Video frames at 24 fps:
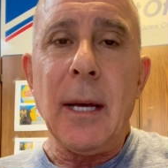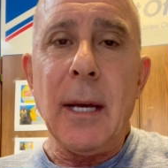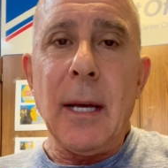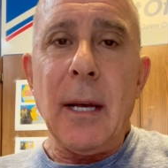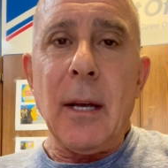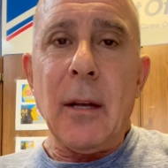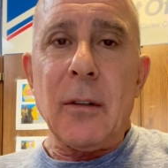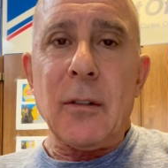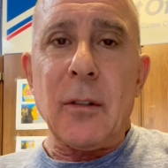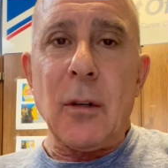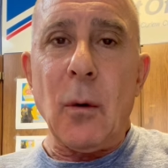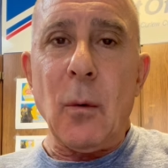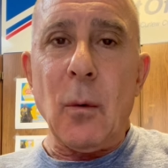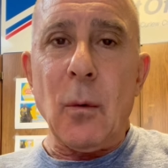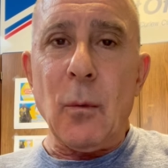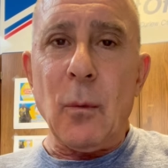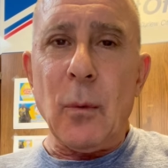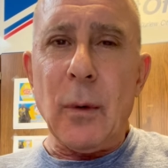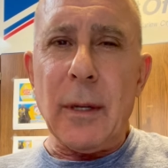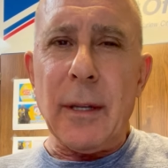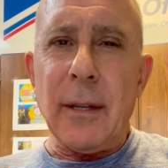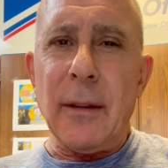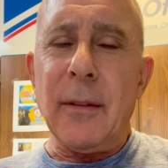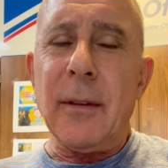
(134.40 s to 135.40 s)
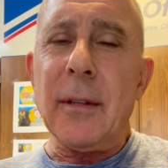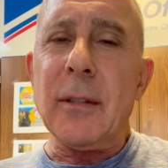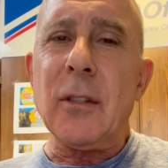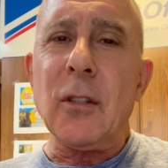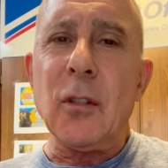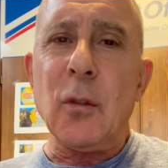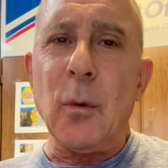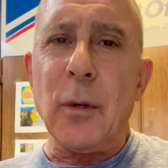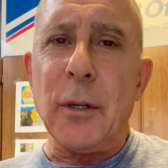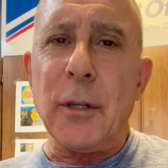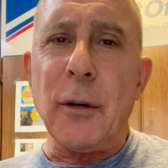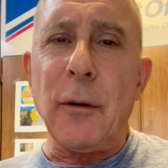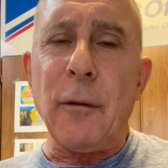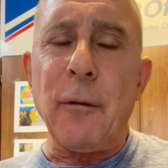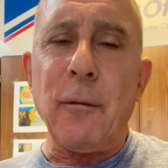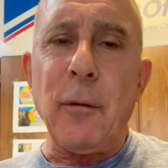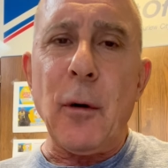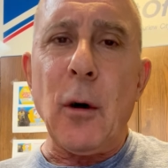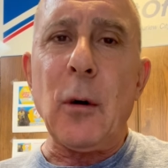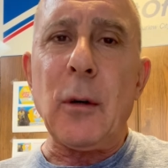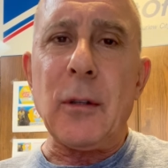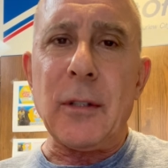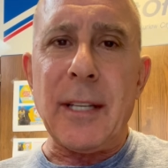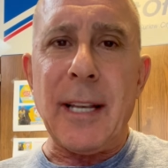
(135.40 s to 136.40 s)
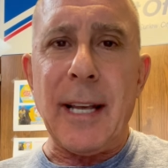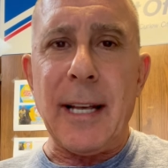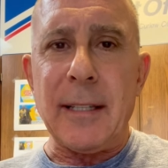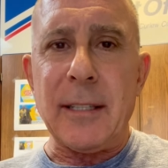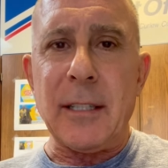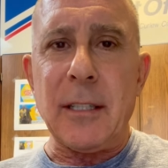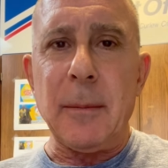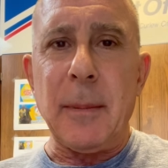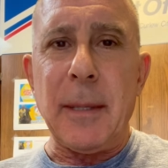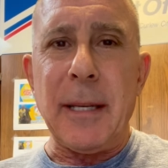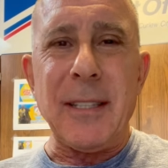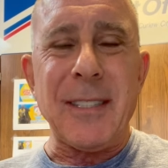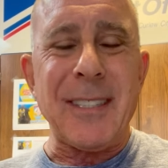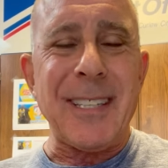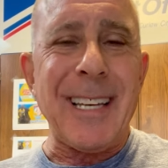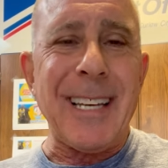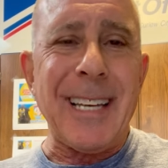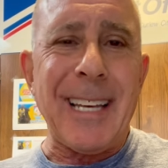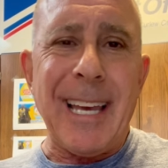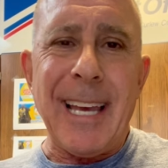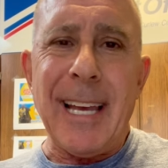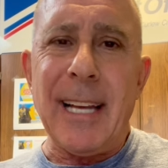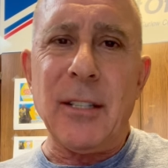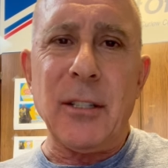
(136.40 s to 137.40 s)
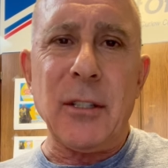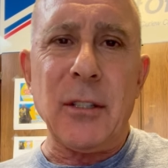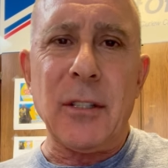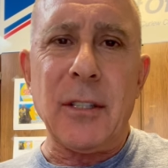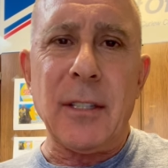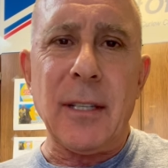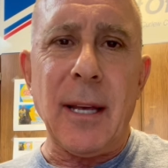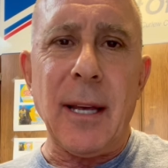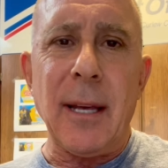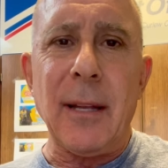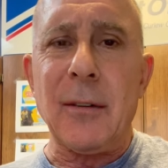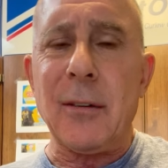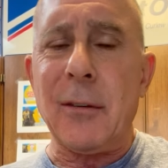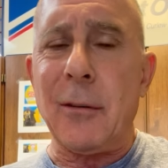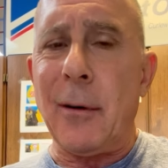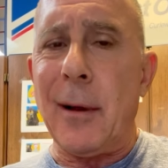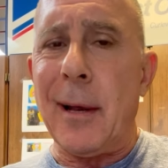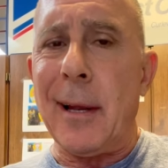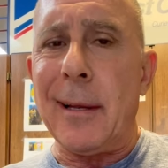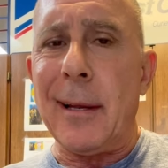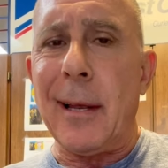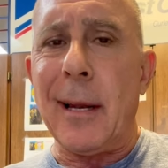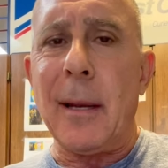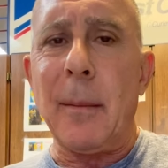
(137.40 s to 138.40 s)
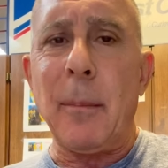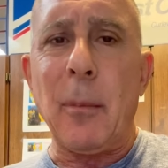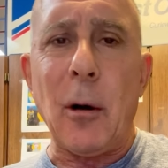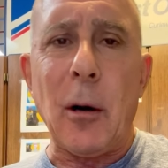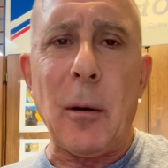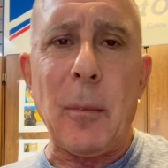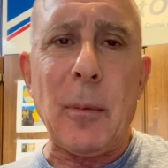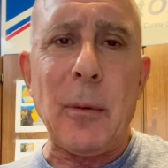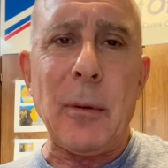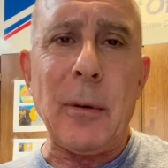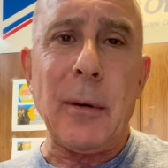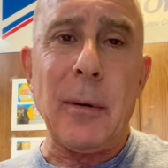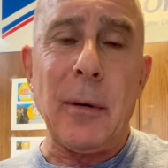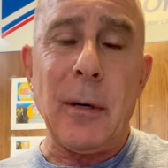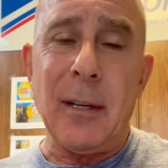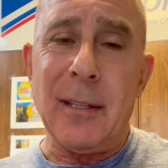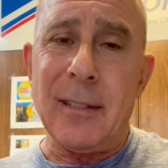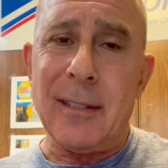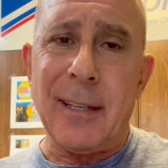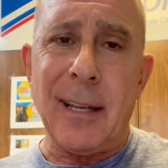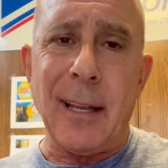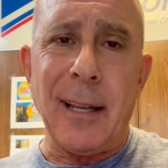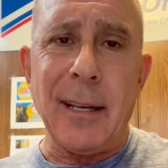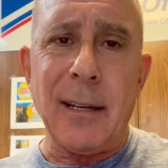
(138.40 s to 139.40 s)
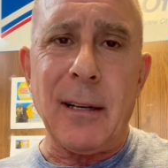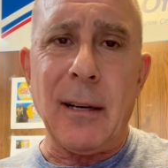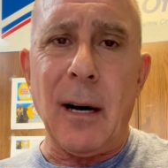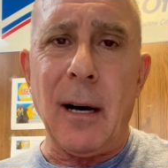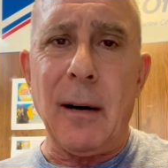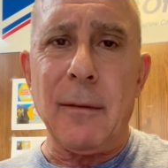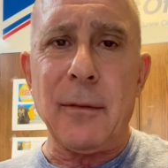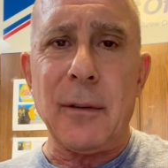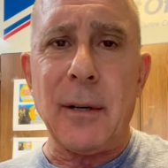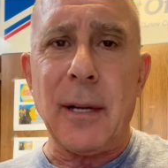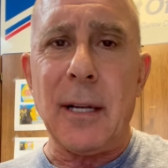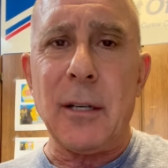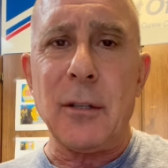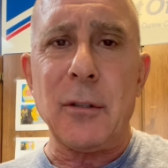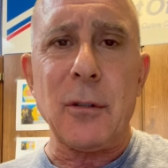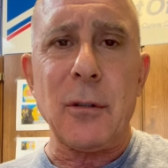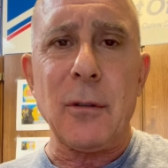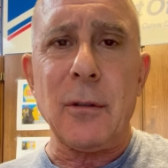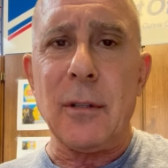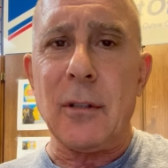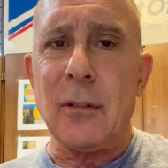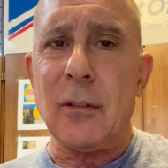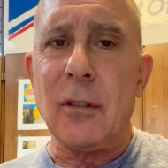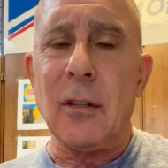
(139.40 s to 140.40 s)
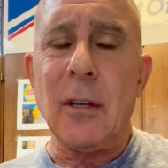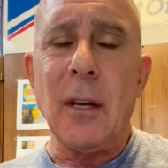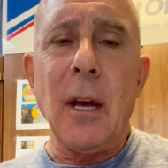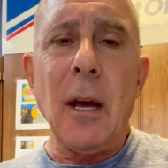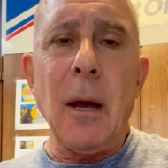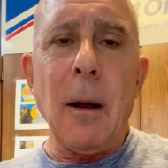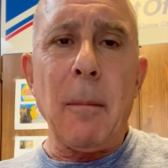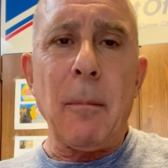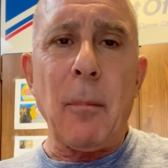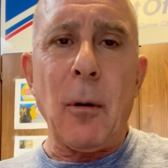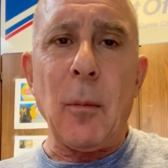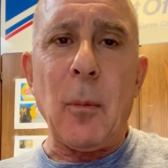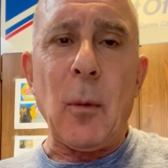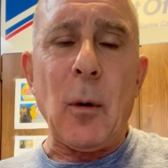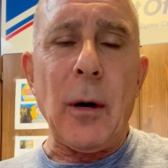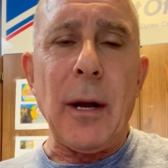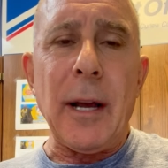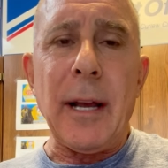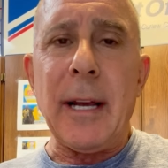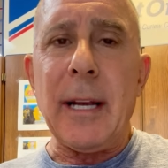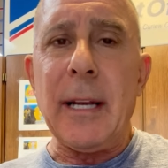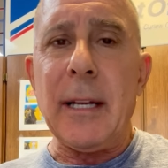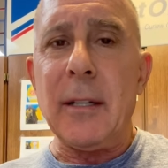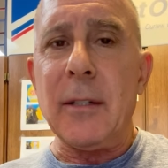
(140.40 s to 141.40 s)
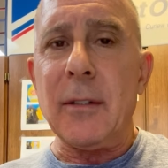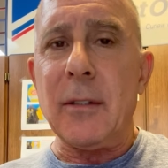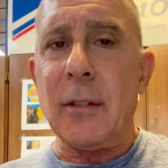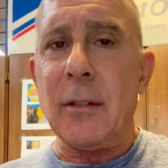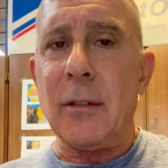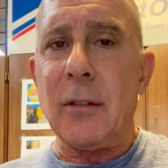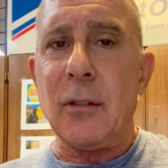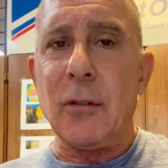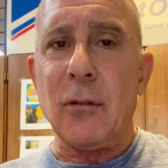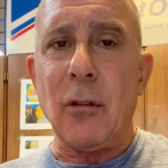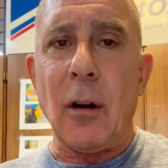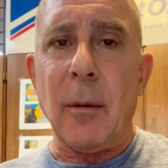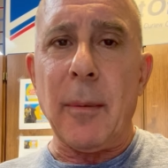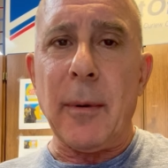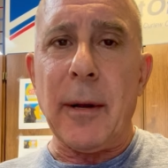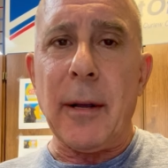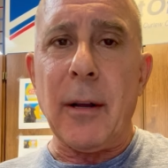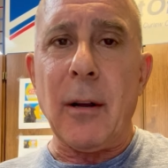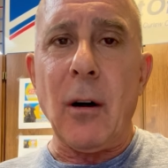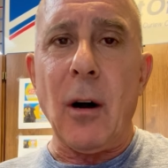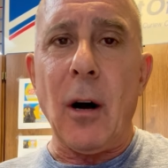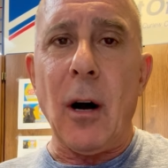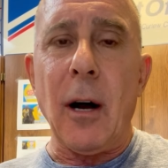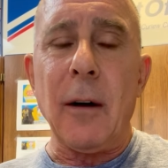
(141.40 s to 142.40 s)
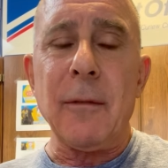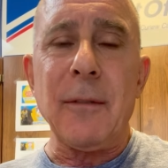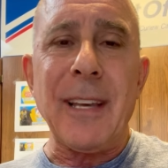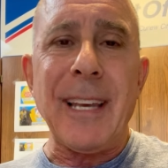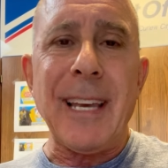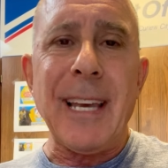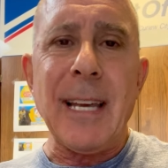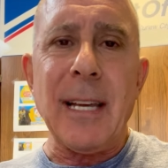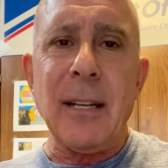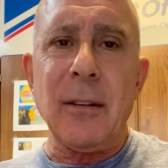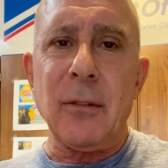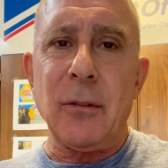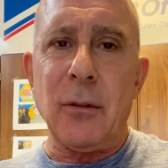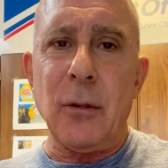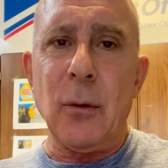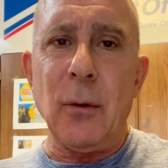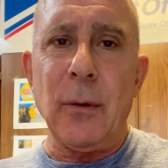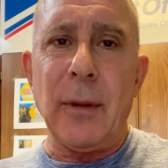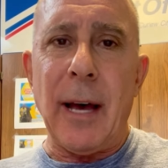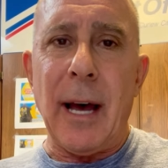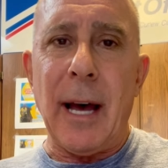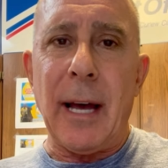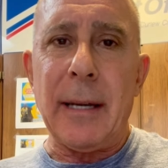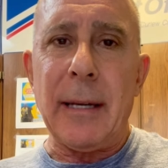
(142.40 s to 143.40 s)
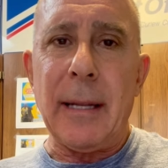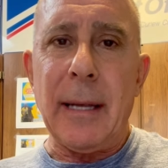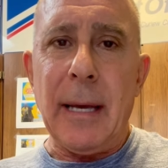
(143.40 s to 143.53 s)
So really, this is where your focus has to be. So you can't just say it's Granddaddy Purple, it's LA Confidential, it's Purple Haze, it's Strawberry Cough. You can't do that.